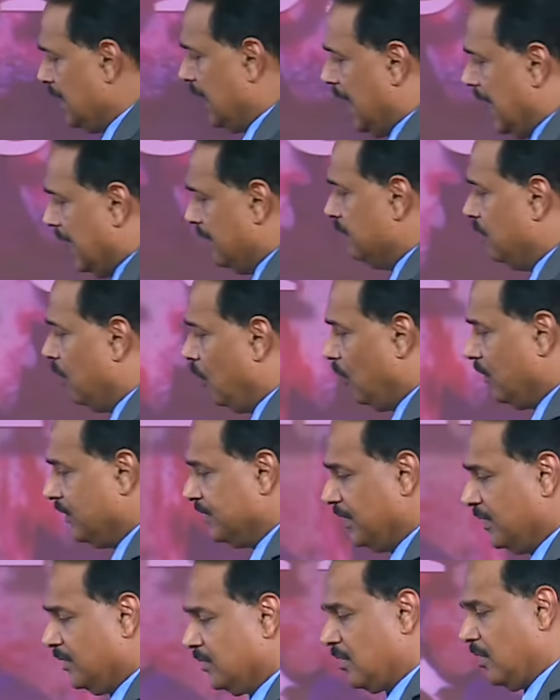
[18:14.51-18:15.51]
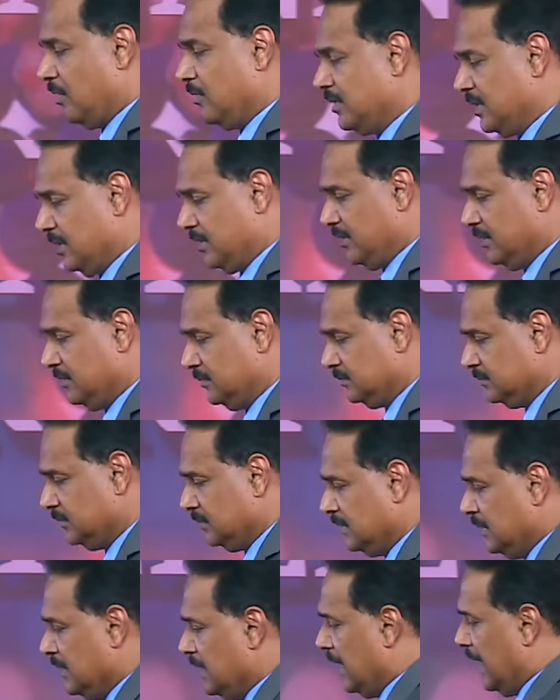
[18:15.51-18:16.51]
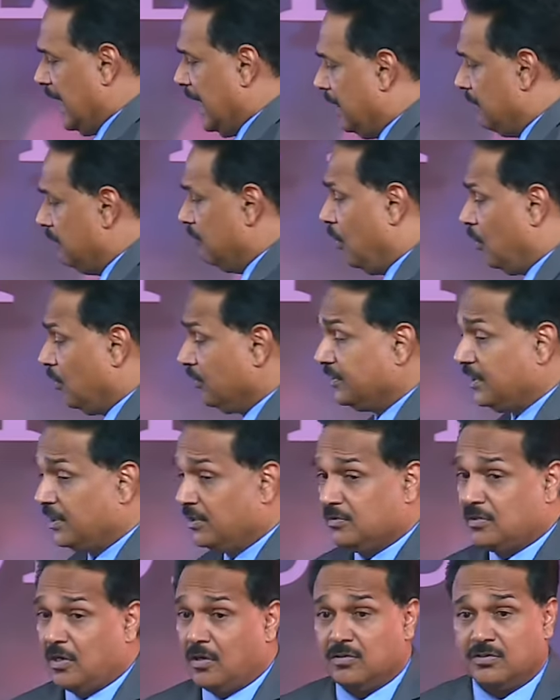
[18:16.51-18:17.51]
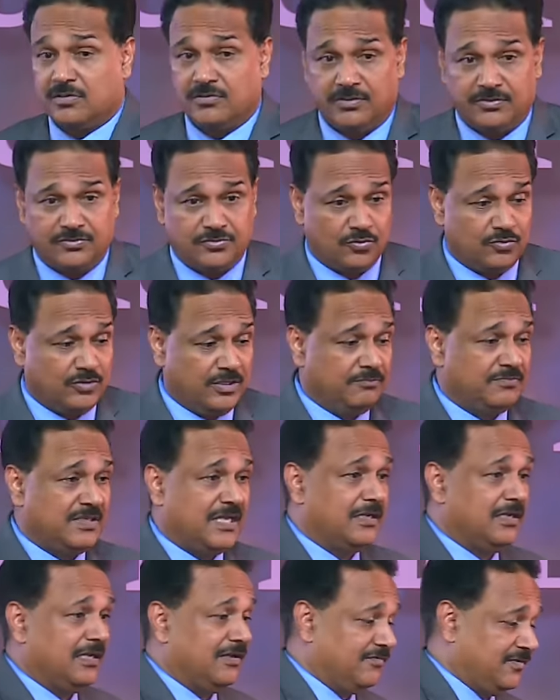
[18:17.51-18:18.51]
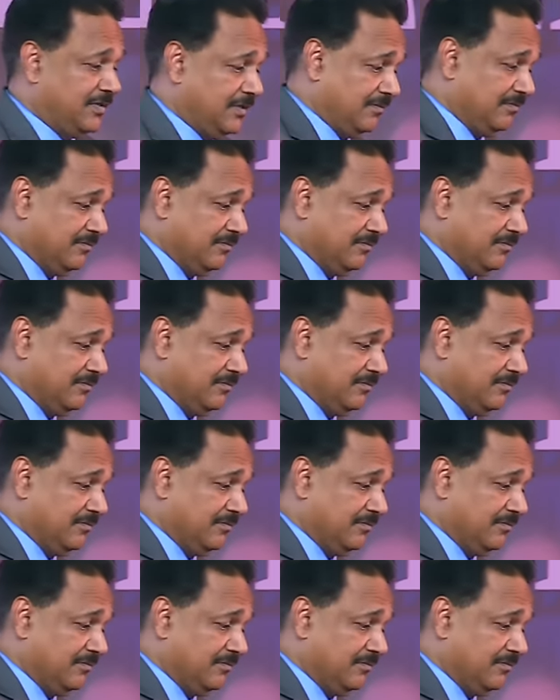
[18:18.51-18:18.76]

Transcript: I'm more than a conqueror. I'm more than a conqueror through him that loved him.